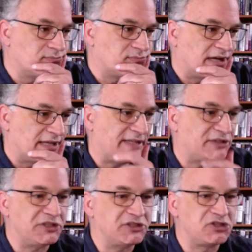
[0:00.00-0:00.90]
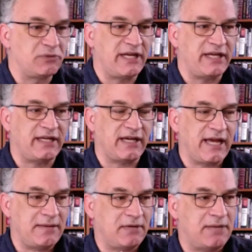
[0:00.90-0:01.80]
I think she's doing
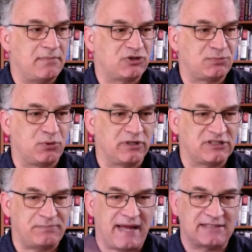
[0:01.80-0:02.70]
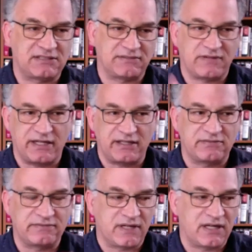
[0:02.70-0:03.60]
a, a much more expansive kind
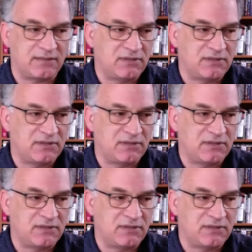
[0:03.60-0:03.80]
of um,